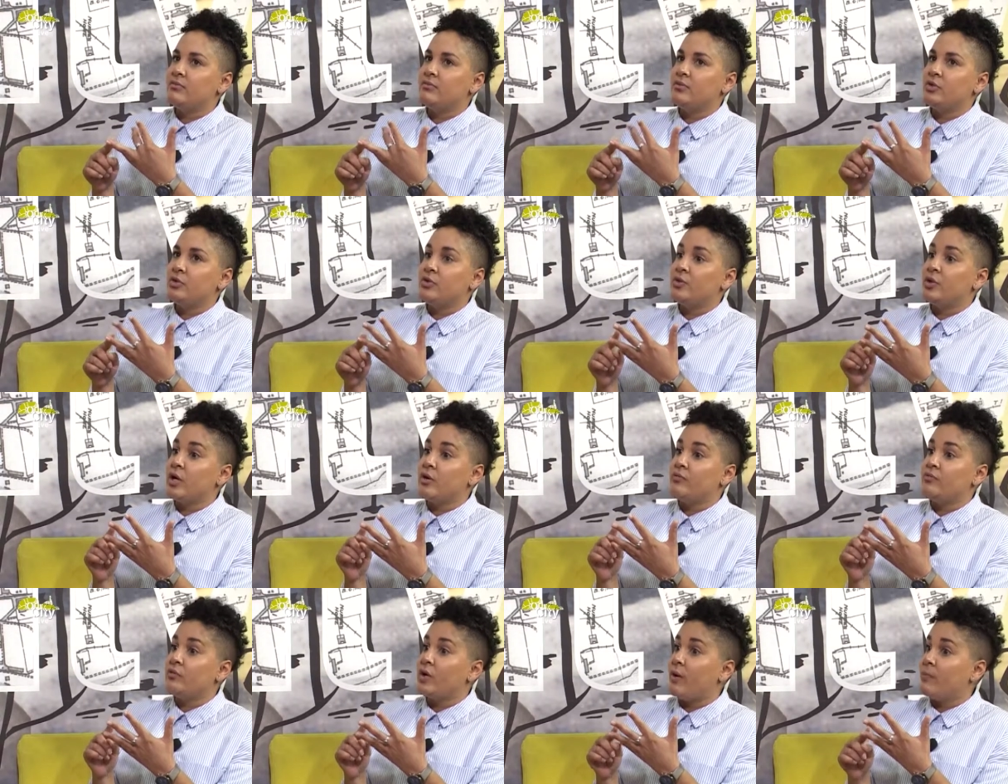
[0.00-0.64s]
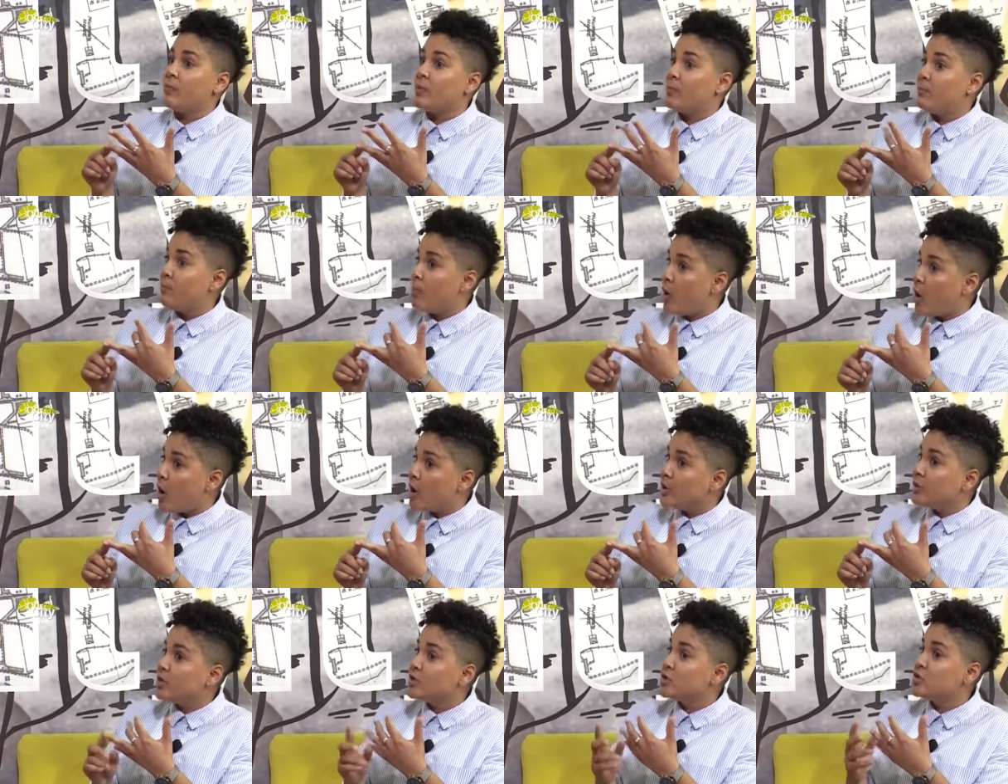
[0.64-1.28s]
you know, from the
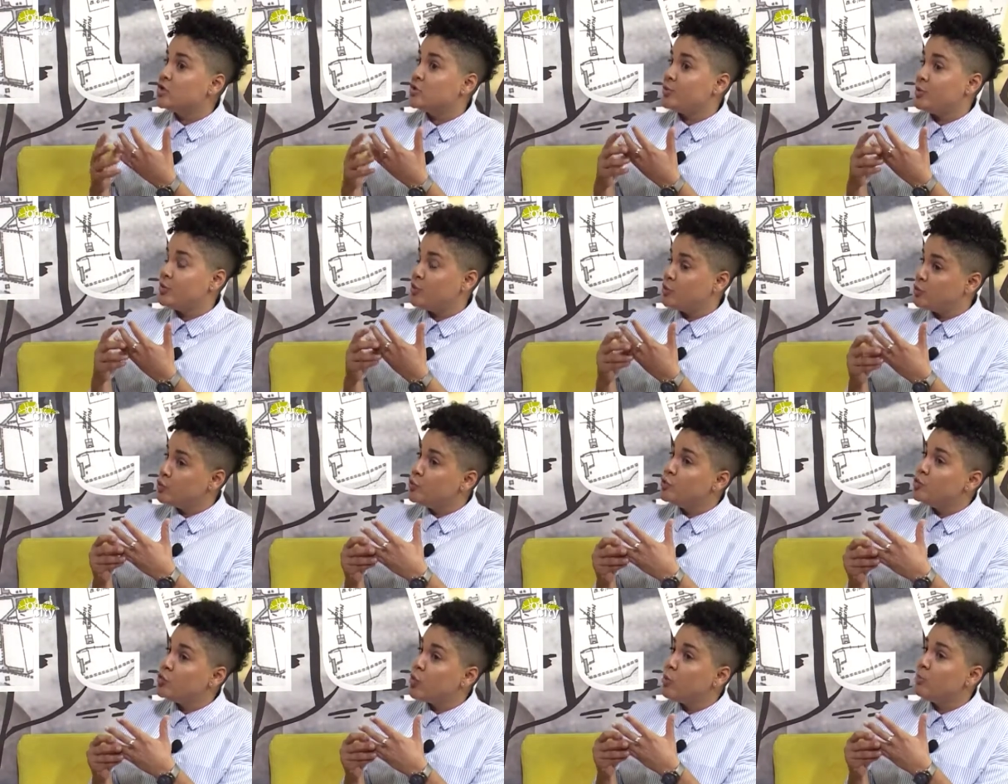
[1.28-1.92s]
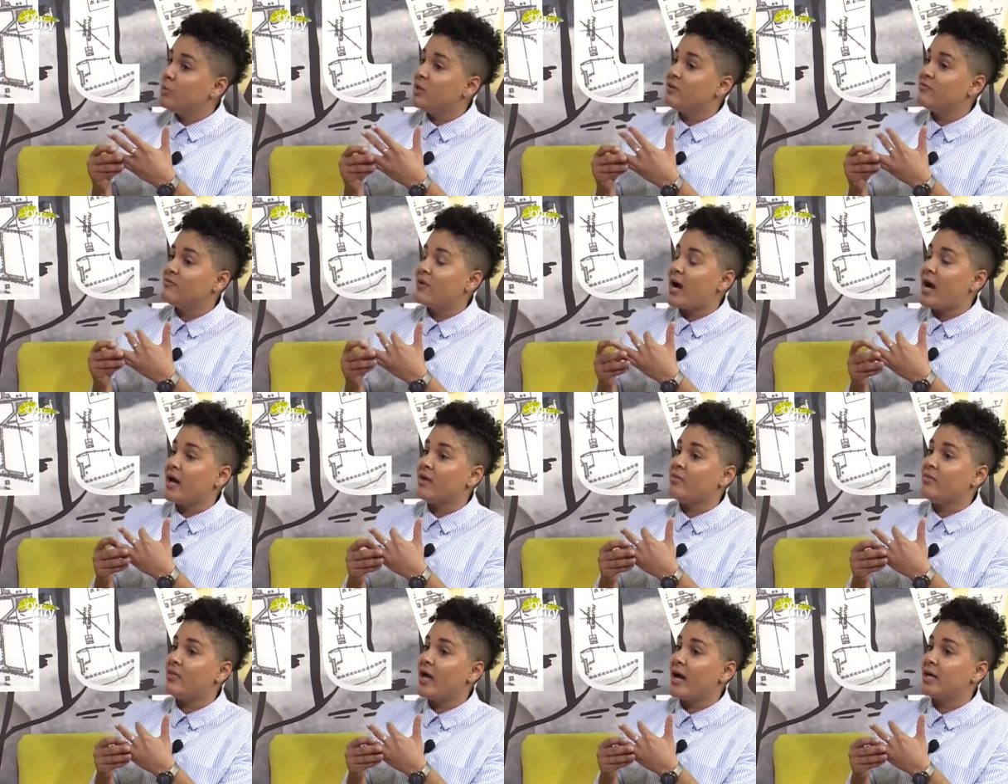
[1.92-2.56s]
partner, because we do normally find